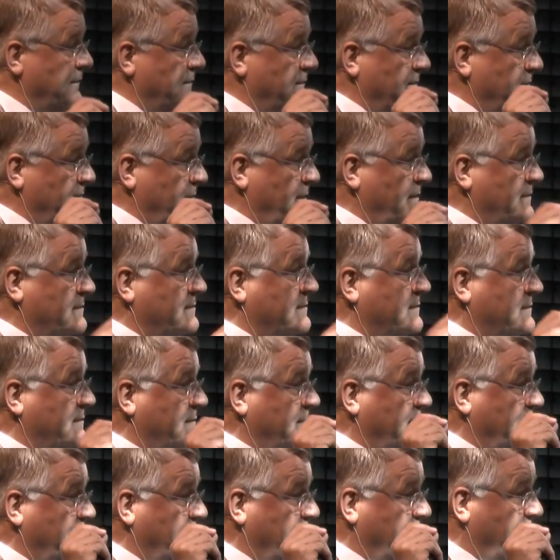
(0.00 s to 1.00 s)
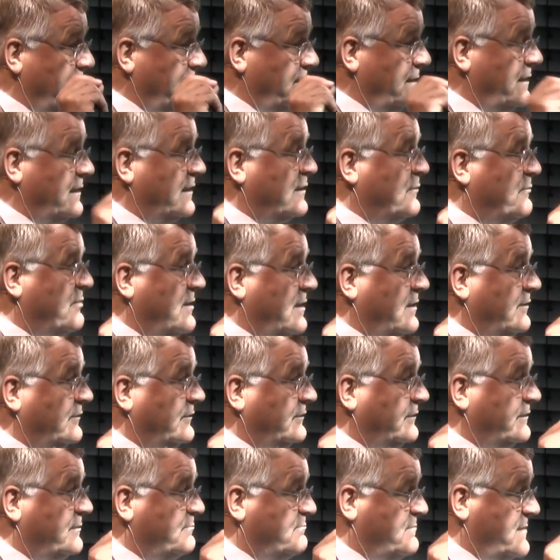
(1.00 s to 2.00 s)
Just think
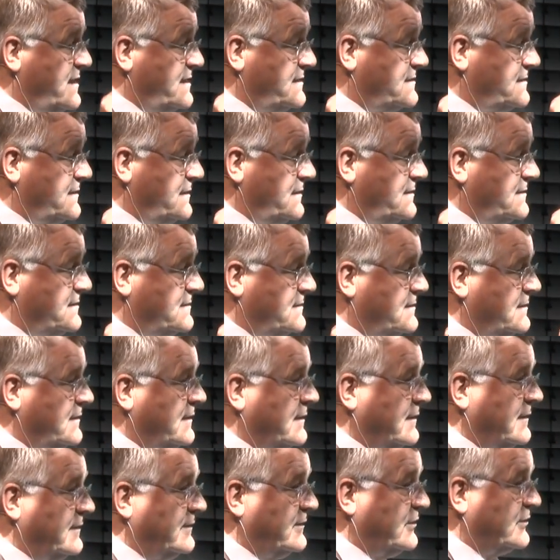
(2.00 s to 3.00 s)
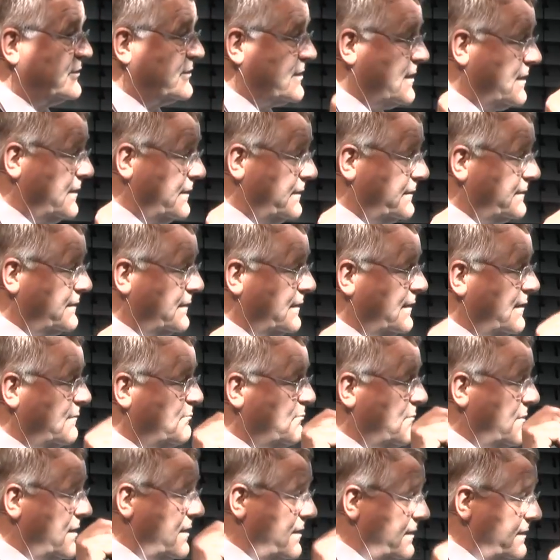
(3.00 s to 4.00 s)
about the message, the title,
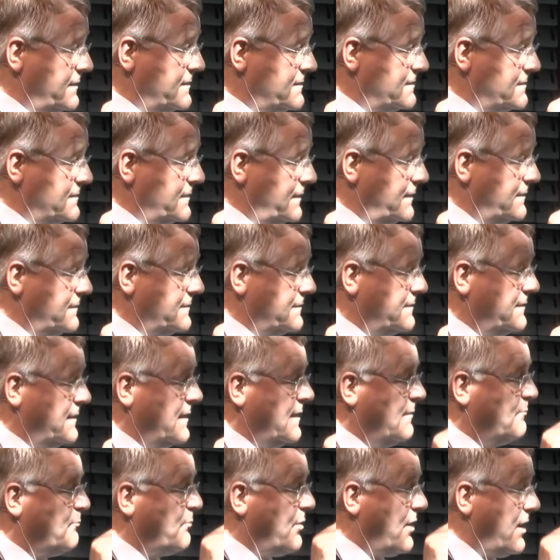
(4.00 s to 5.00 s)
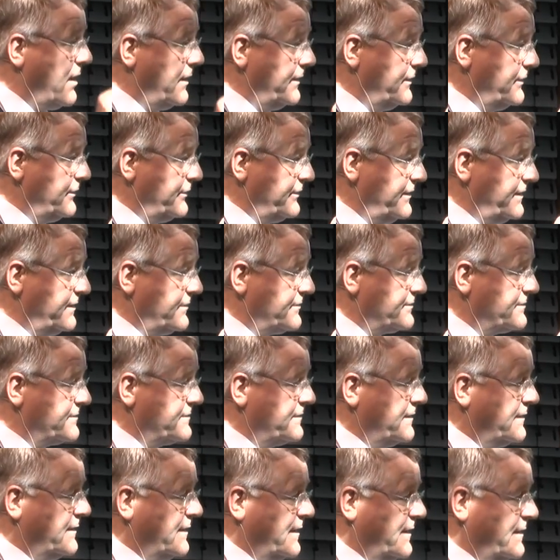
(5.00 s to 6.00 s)
mindset, pioneers,
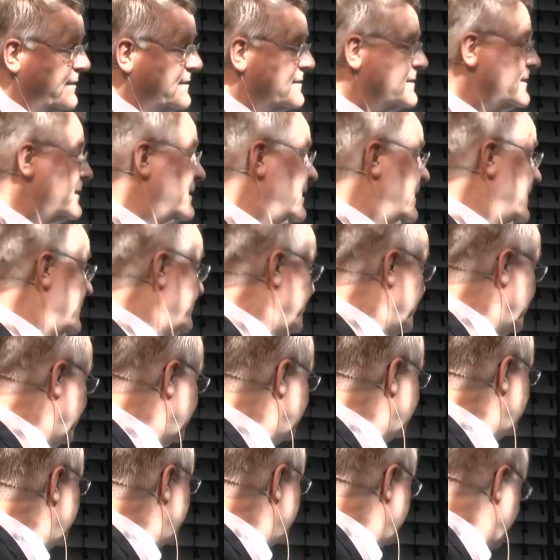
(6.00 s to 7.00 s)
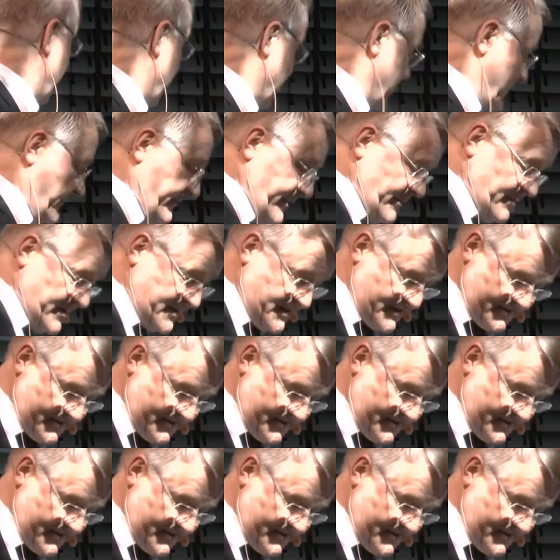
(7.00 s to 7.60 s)
and scalability. Thank you very much.